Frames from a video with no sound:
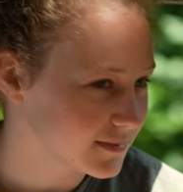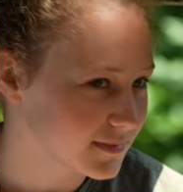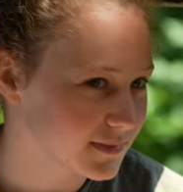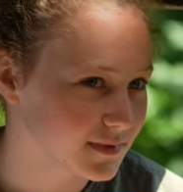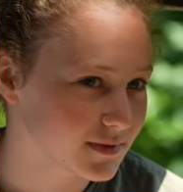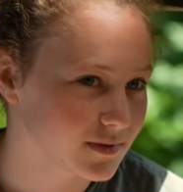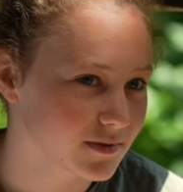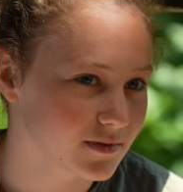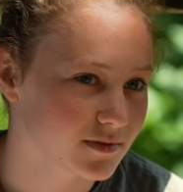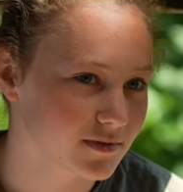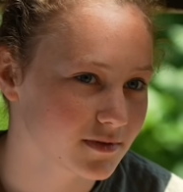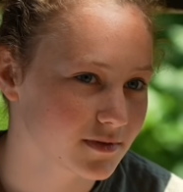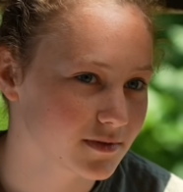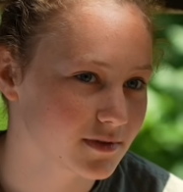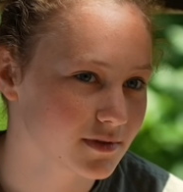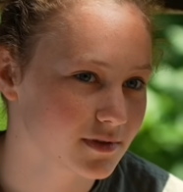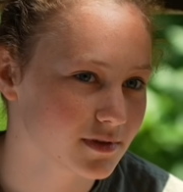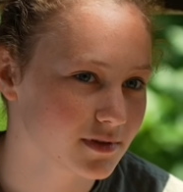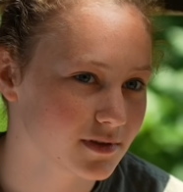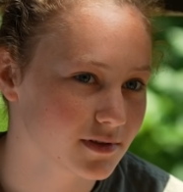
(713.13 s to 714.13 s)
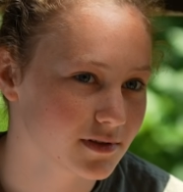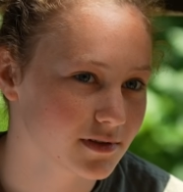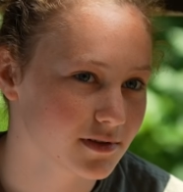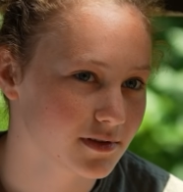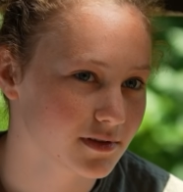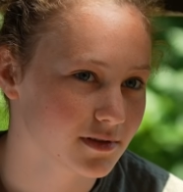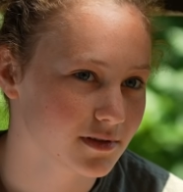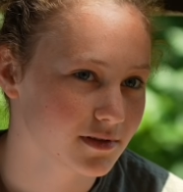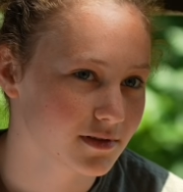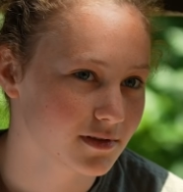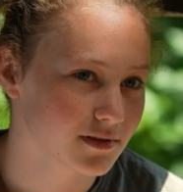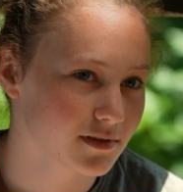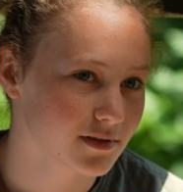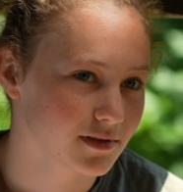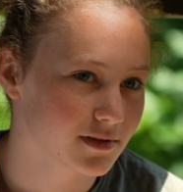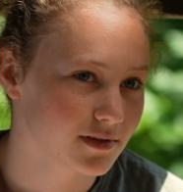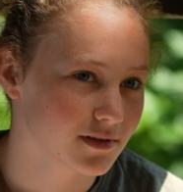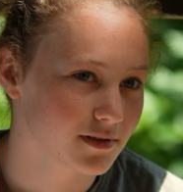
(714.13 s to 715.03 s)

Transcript: Nothing is said.